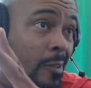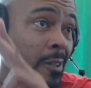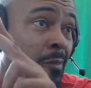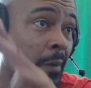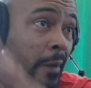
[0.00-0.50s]

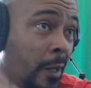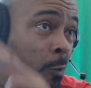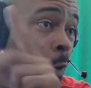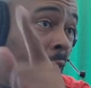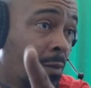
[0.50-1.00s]
if not it
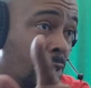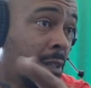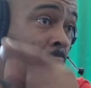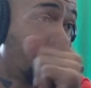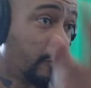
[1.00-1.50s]
wipes
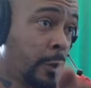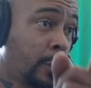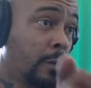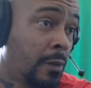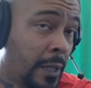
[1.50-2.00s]
out the
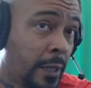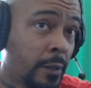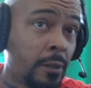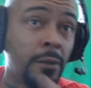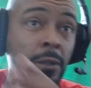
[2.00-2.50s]
original text.
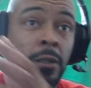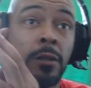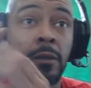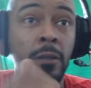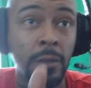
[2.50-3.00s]

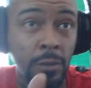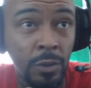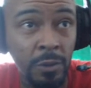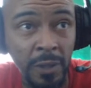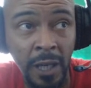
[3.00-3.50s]

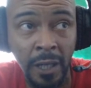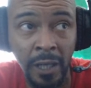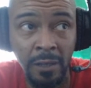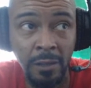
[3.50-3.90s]
Cool with that, guys?